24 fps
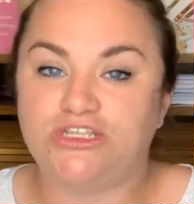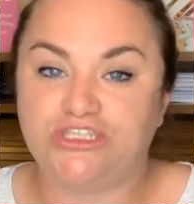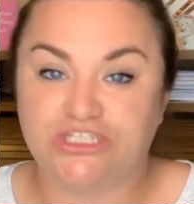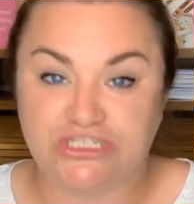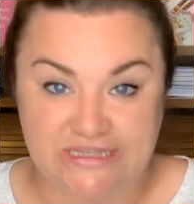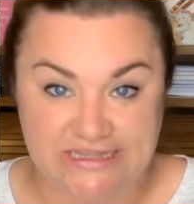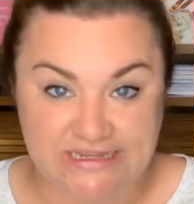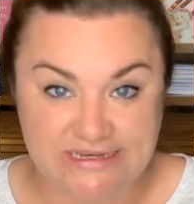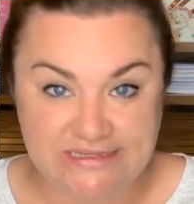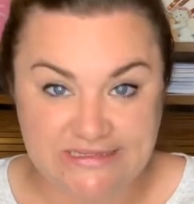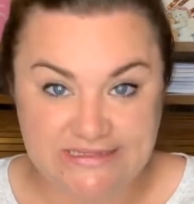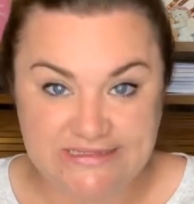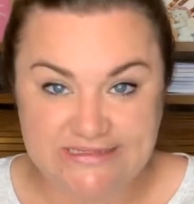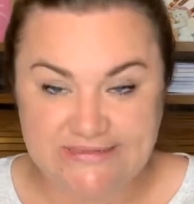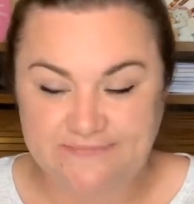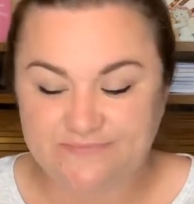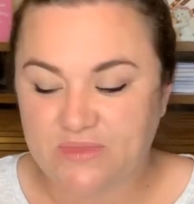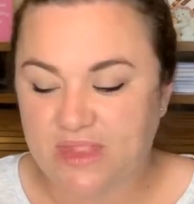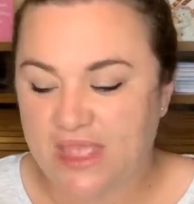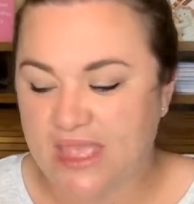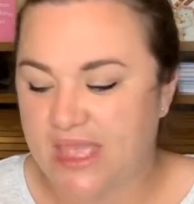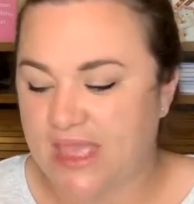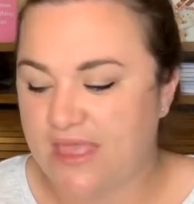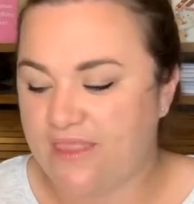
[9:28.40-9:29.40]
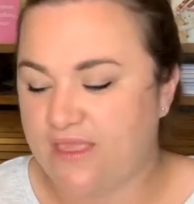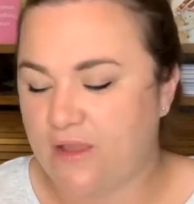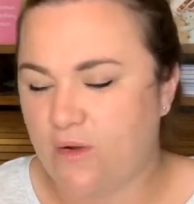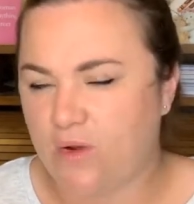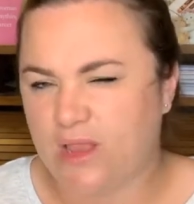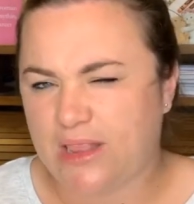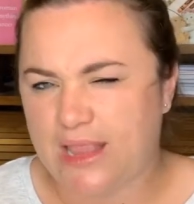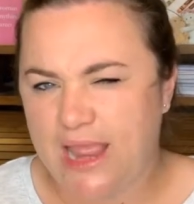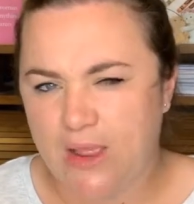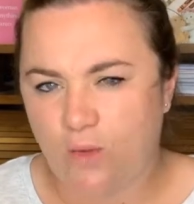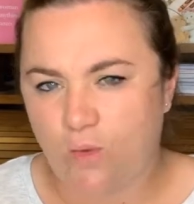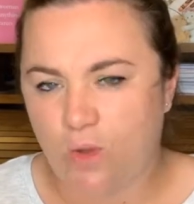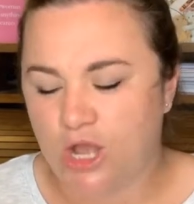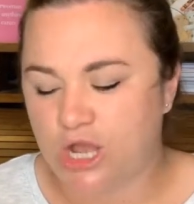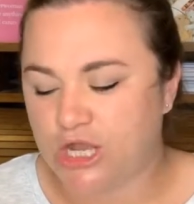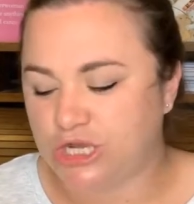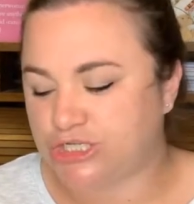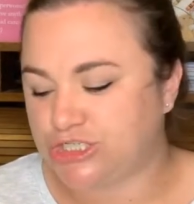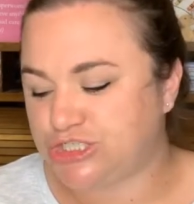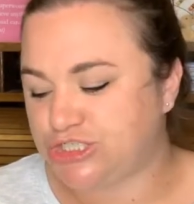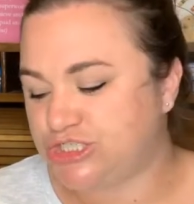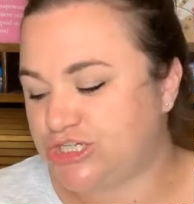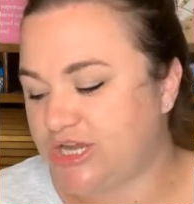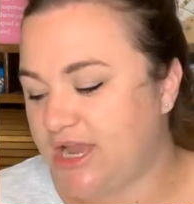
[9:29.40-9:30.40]
jeans and they were light
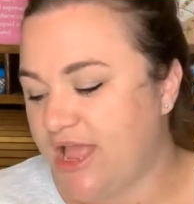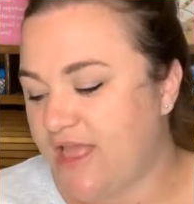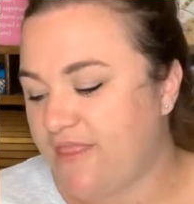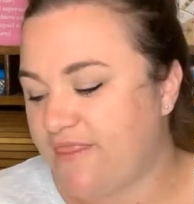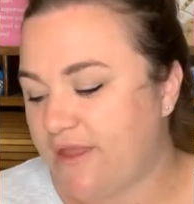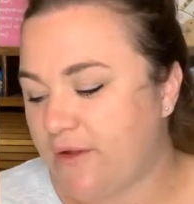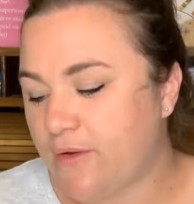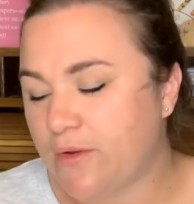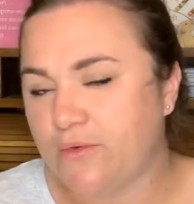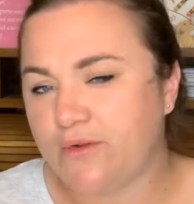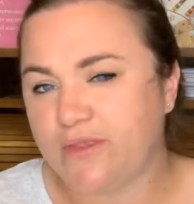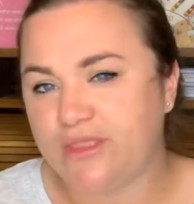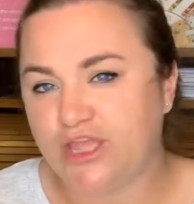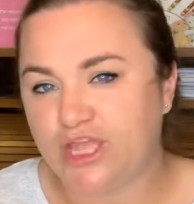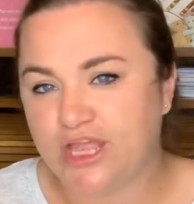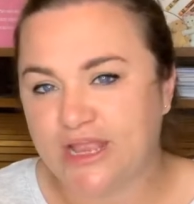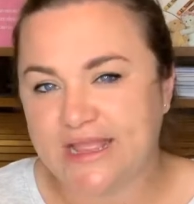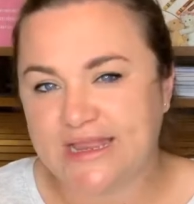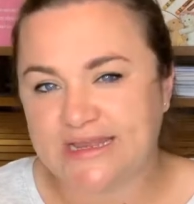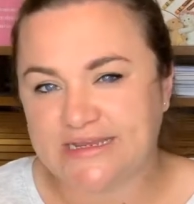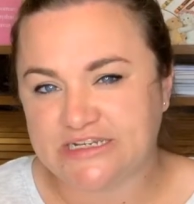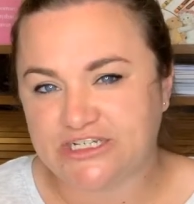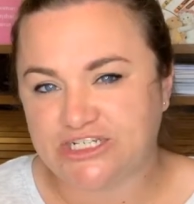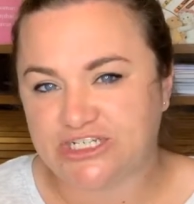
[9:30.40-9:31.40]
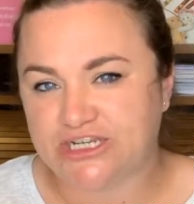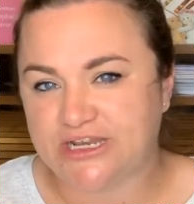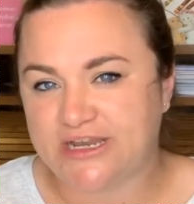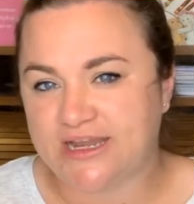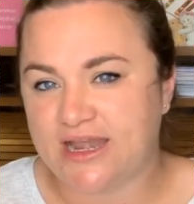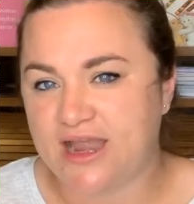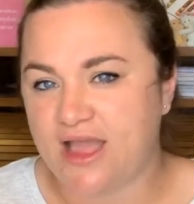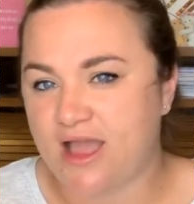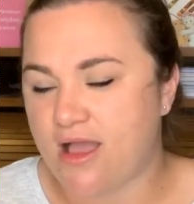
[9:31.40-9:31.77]
wash they were in really good condition.